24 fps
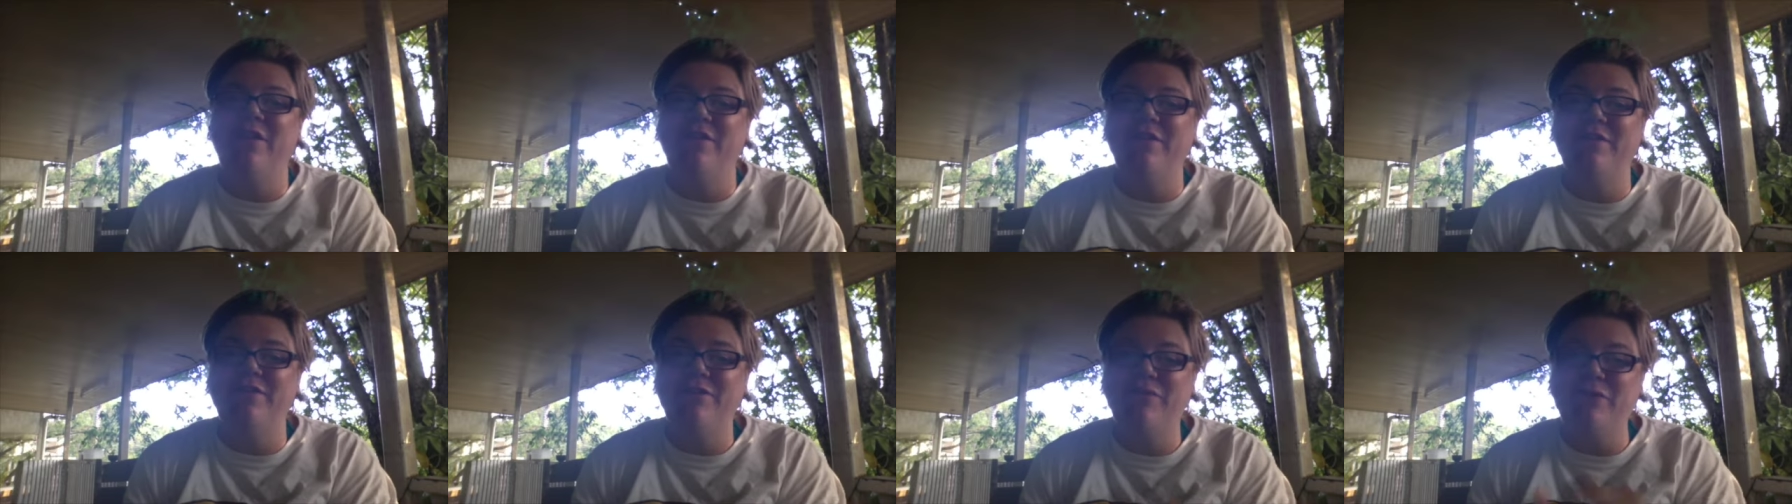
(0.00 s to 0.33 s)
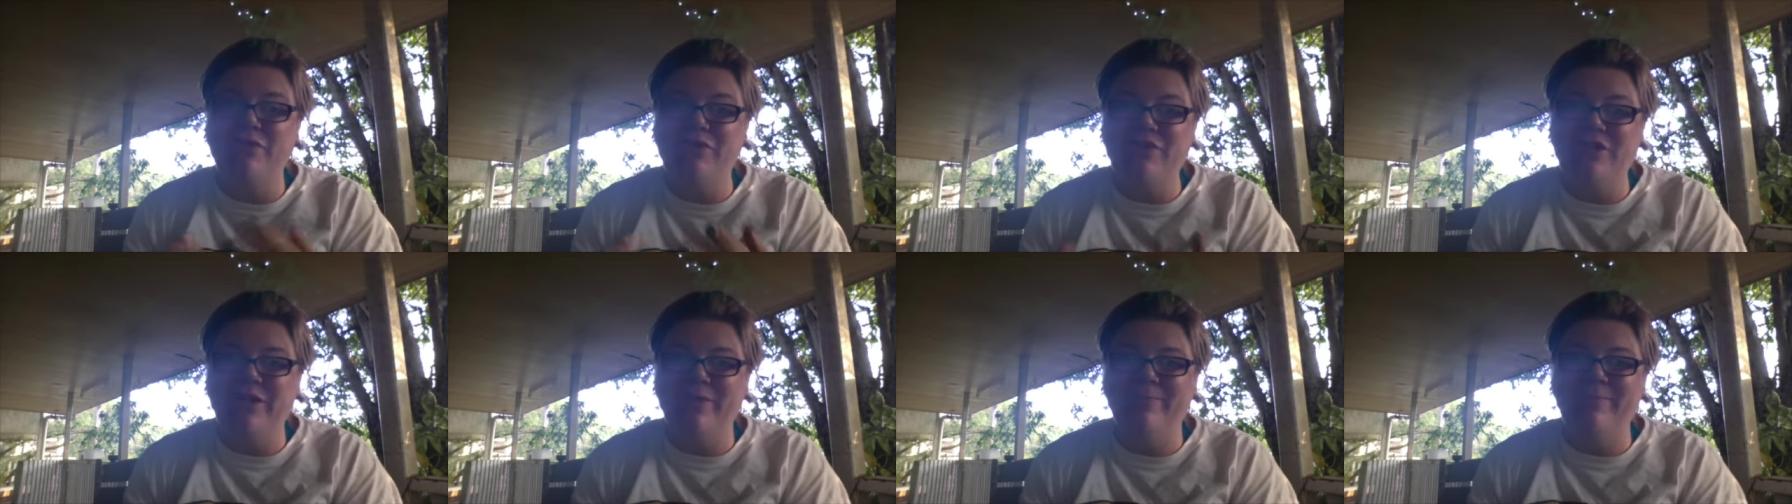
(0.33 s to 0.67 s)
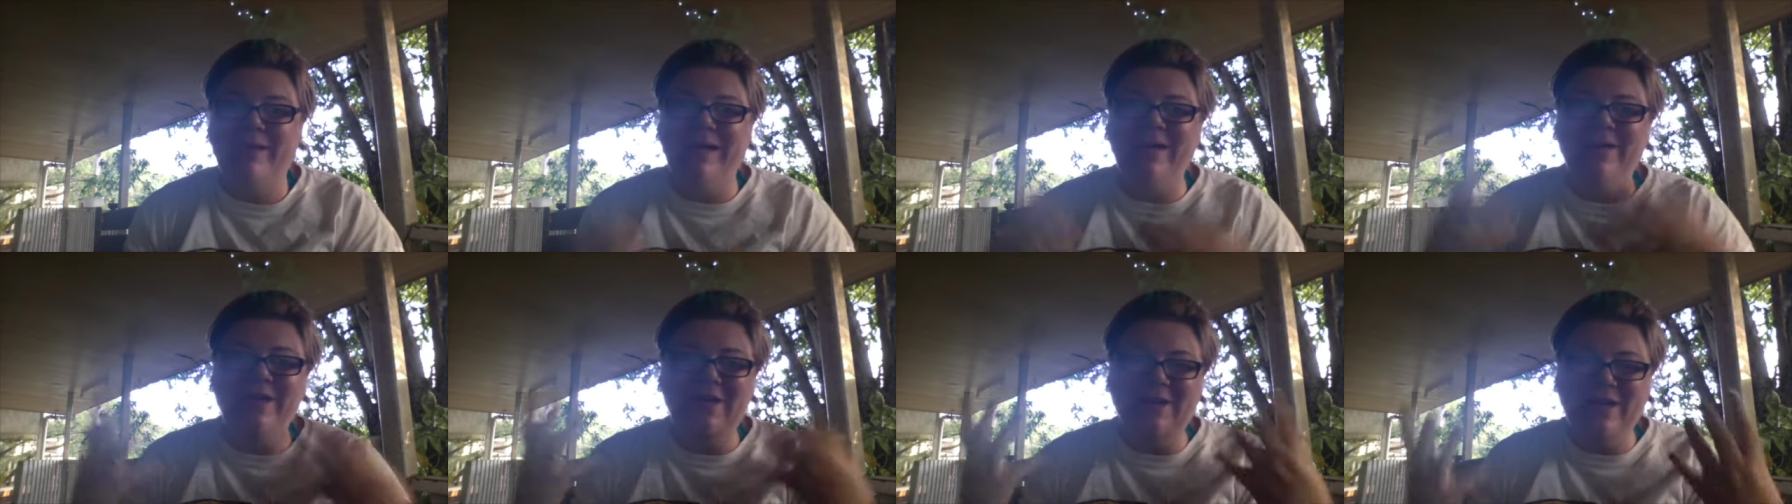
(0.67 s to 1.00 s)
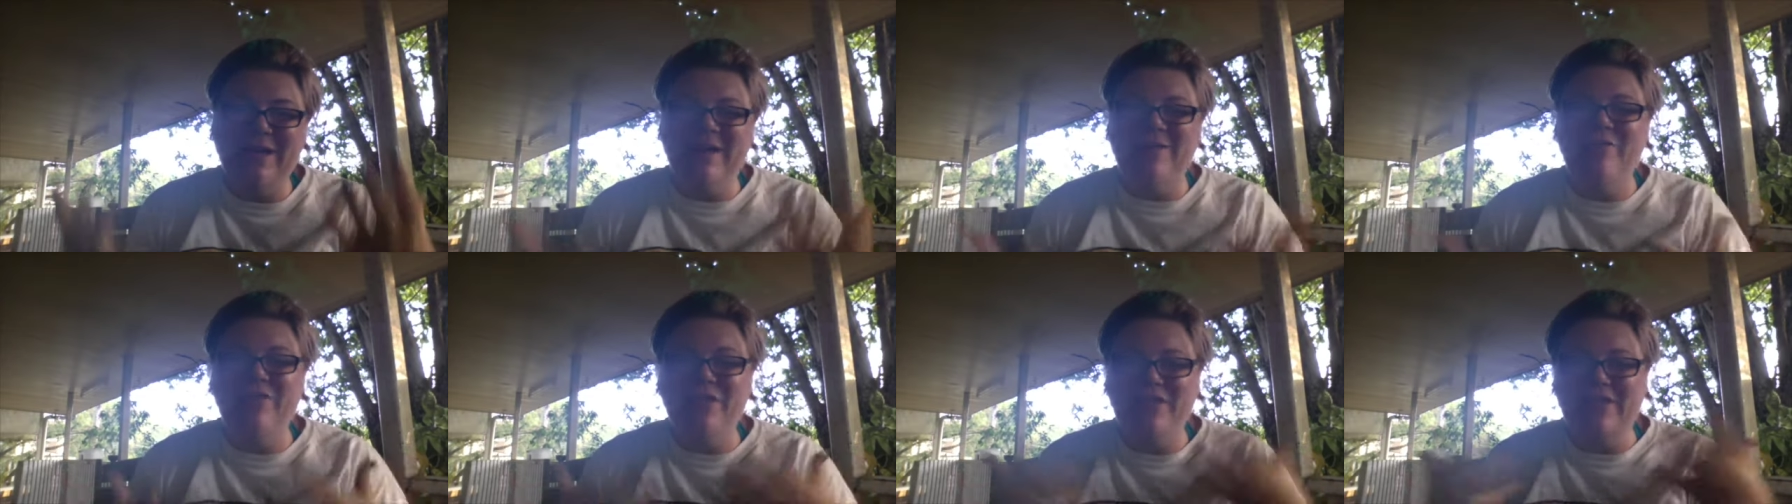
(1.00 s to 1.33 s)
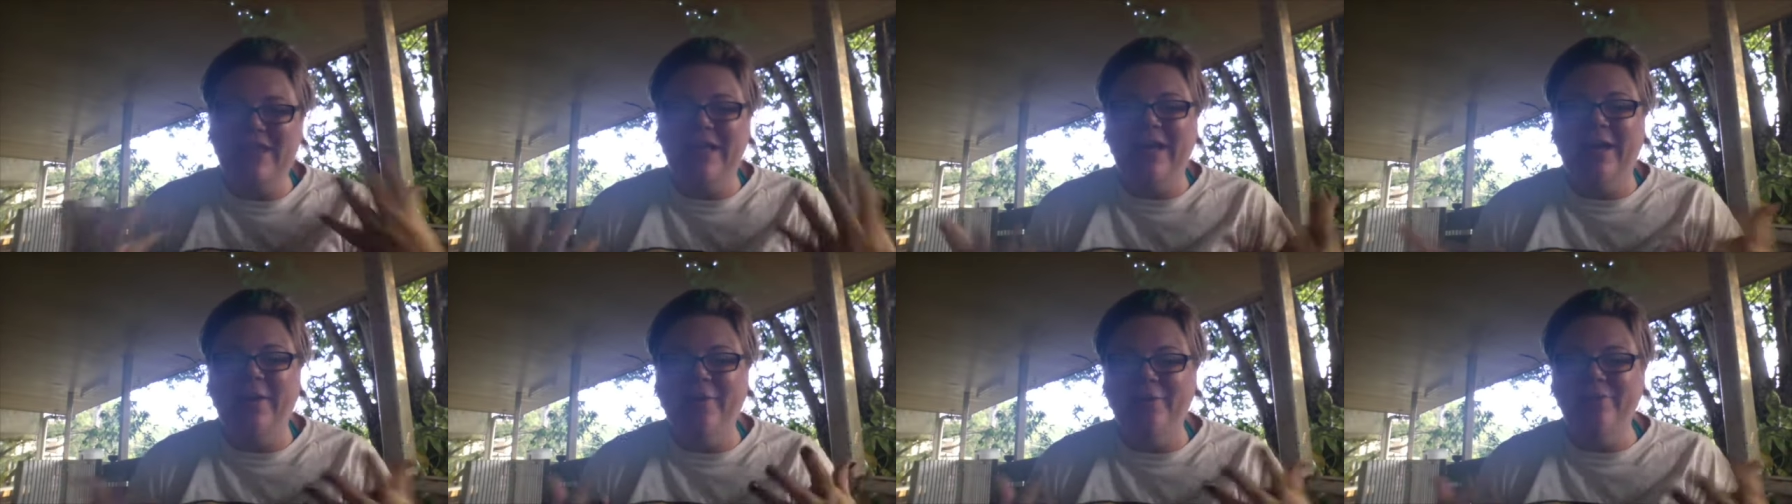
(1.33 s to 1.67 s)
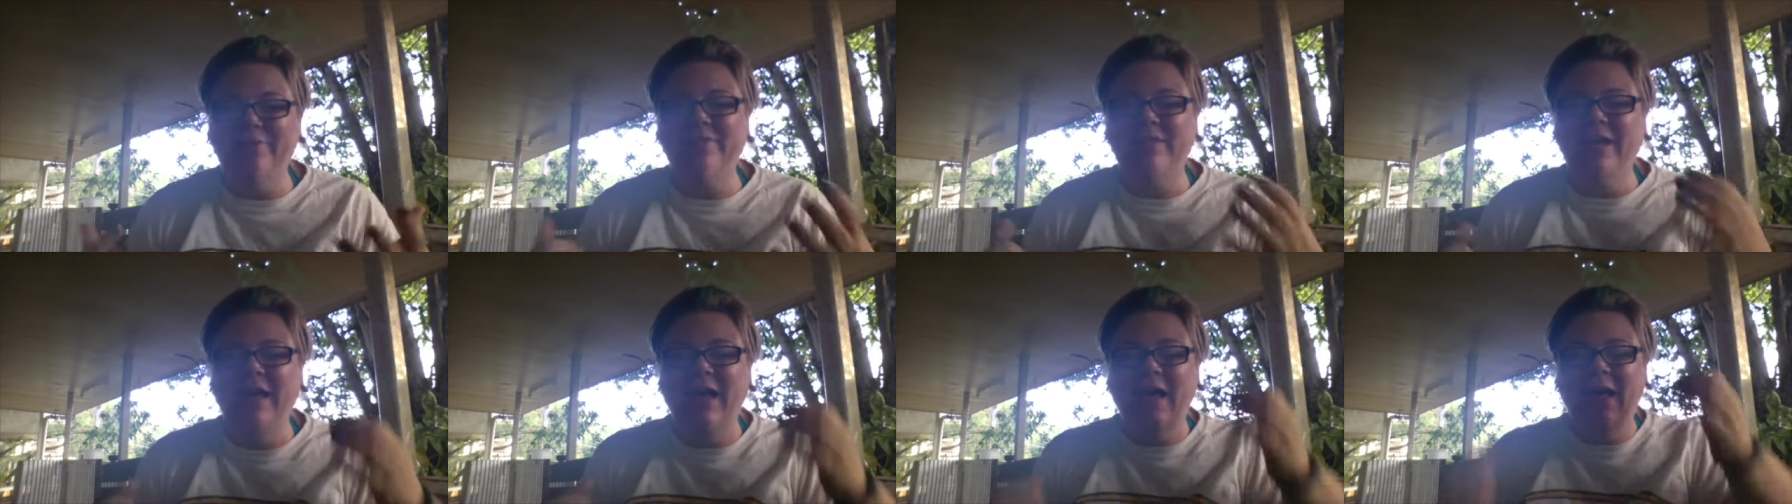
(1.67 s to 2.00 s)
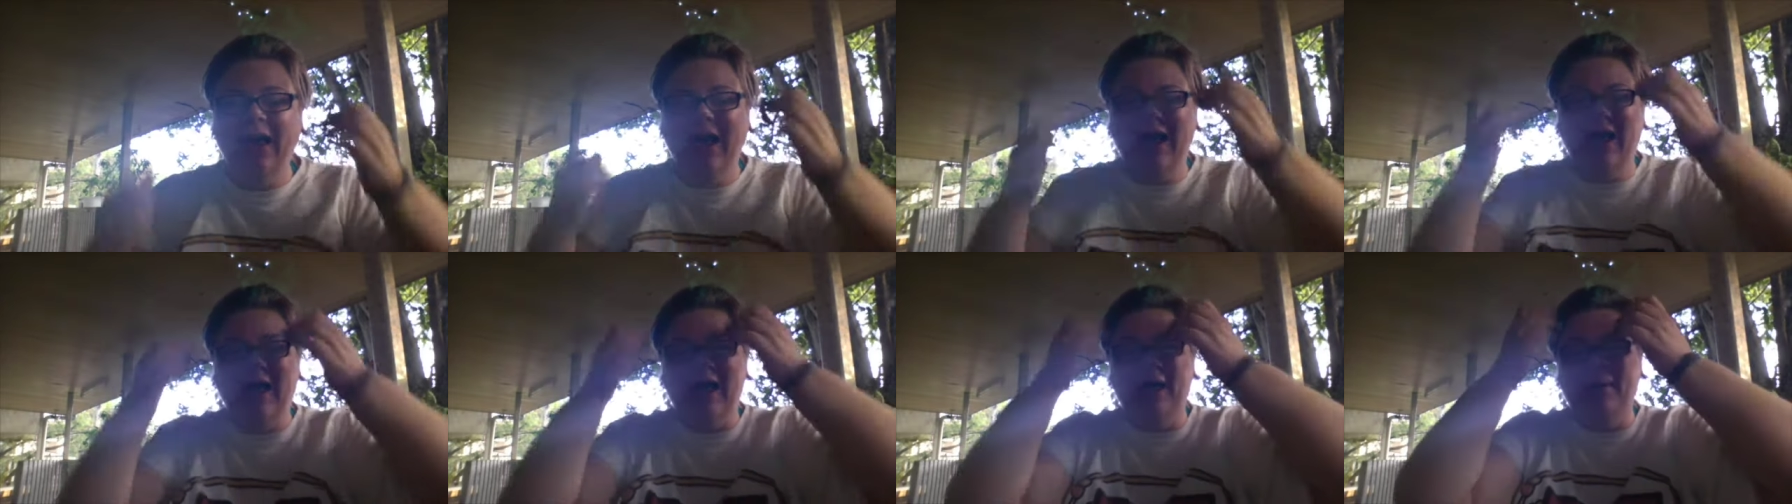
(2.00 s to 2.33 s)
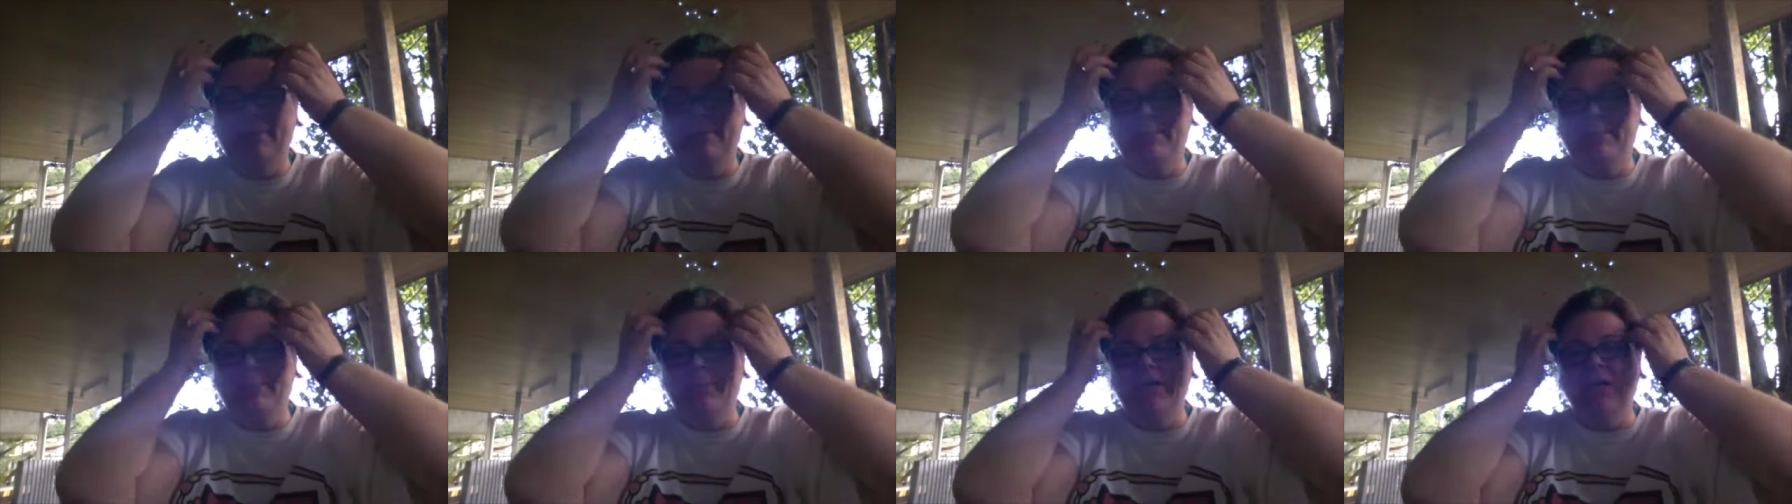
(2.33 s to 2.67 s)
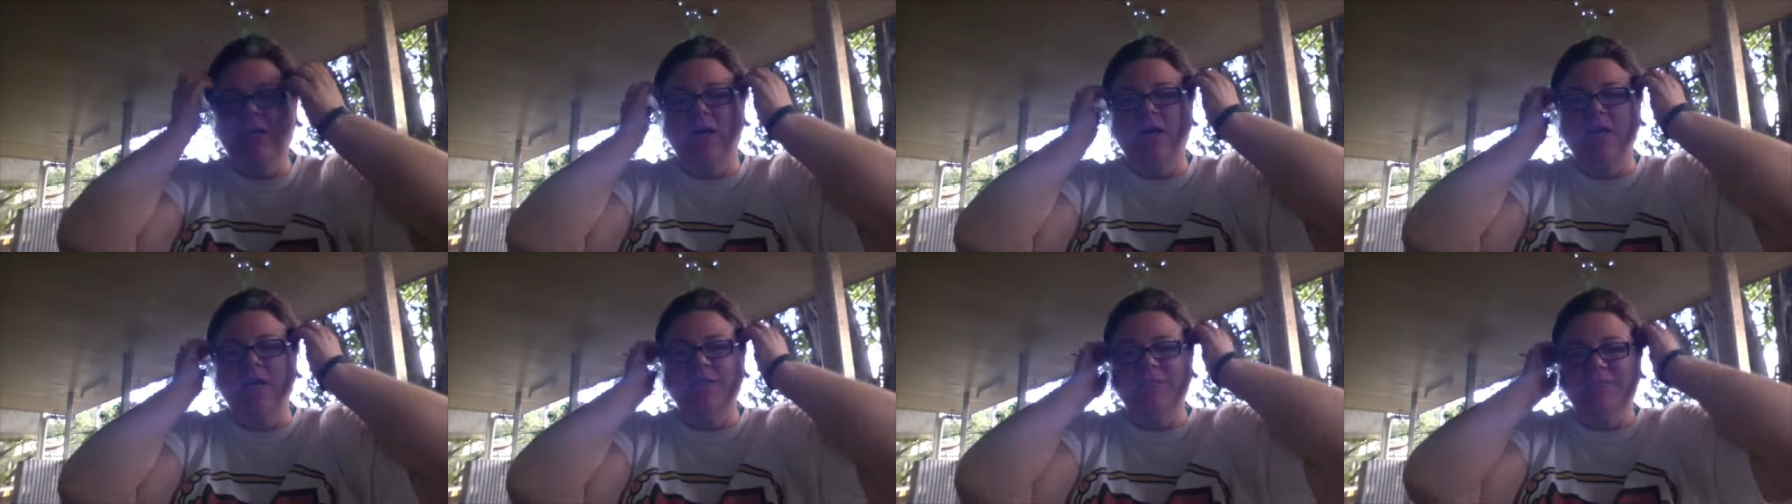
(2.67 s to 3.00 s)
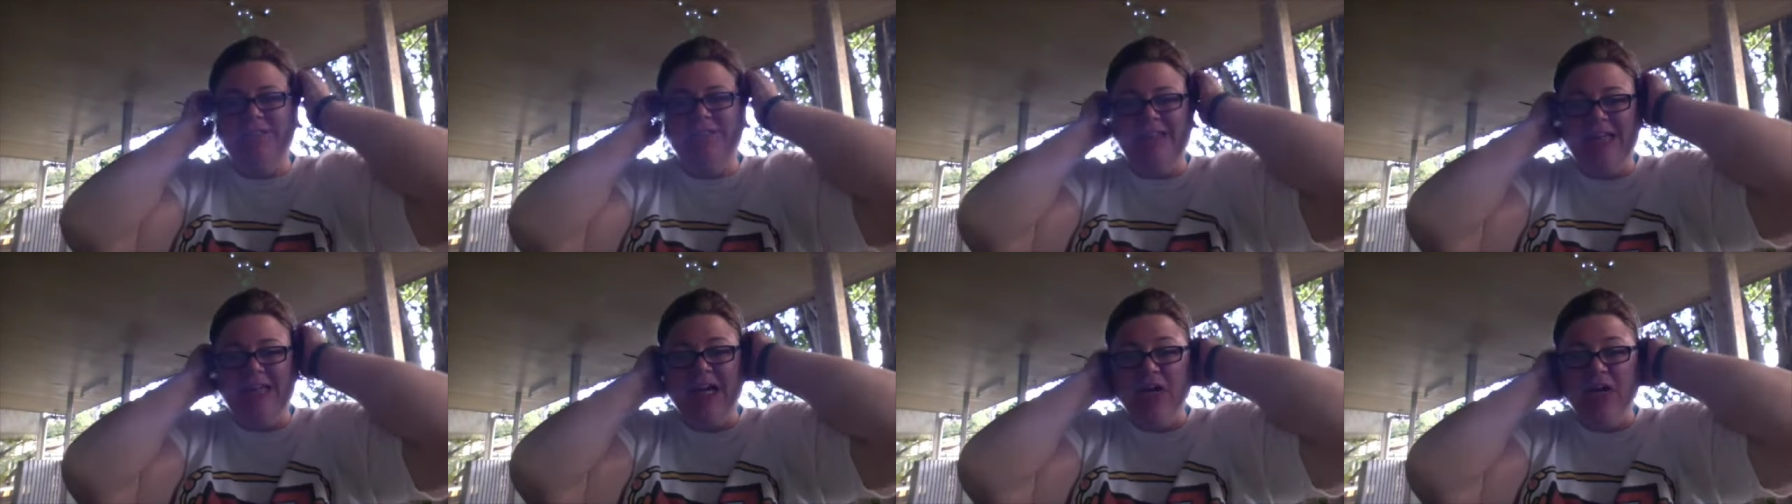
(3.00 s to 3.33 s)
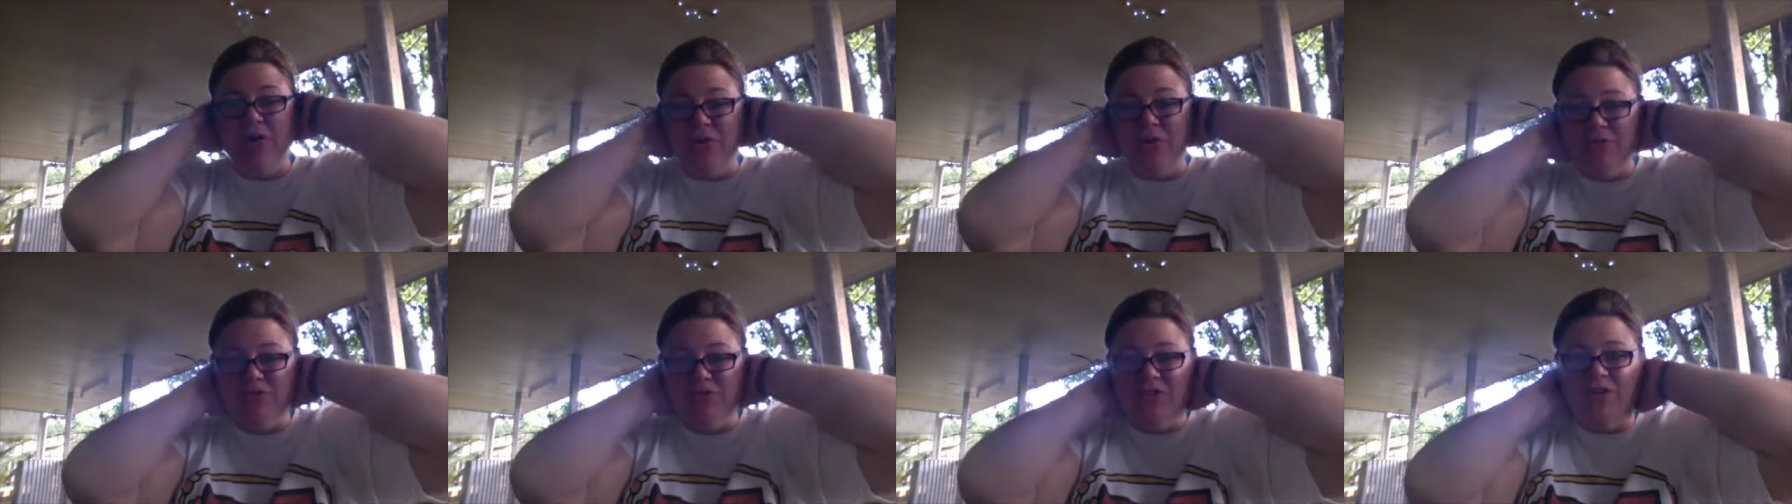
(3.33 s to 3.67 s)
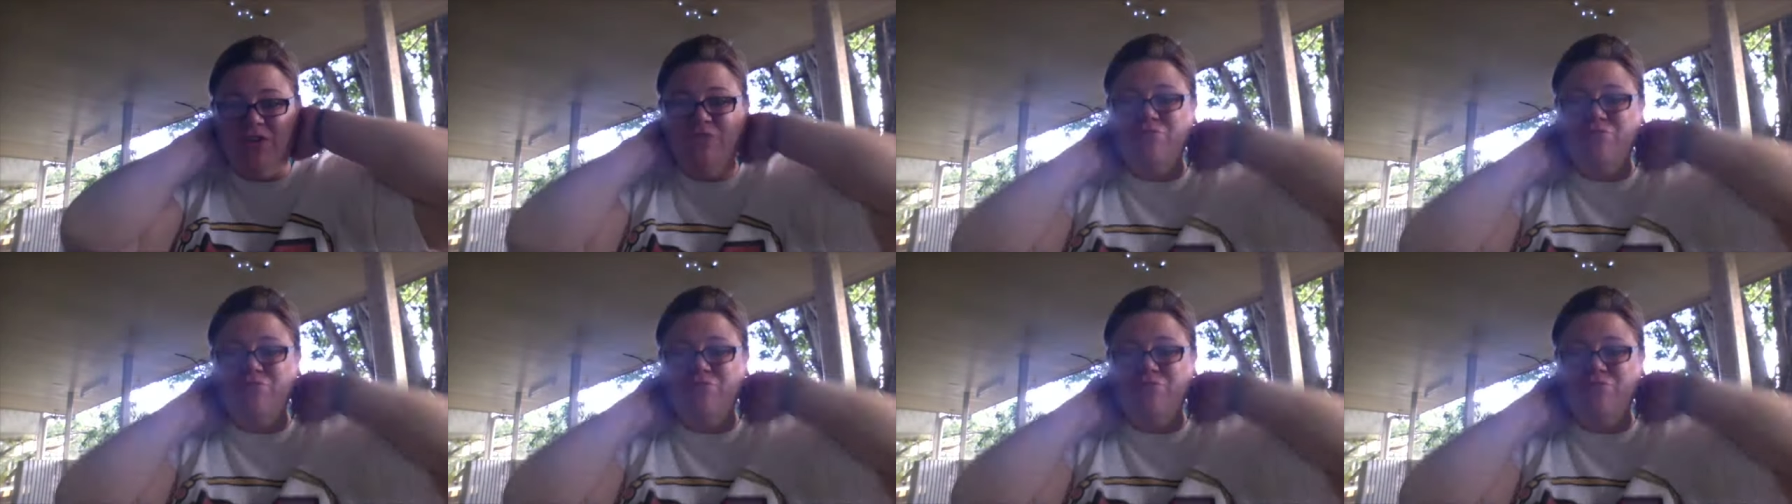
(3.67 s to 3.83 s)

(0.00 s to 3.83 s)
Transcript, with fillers: this two shell, everything else. Um, but today I also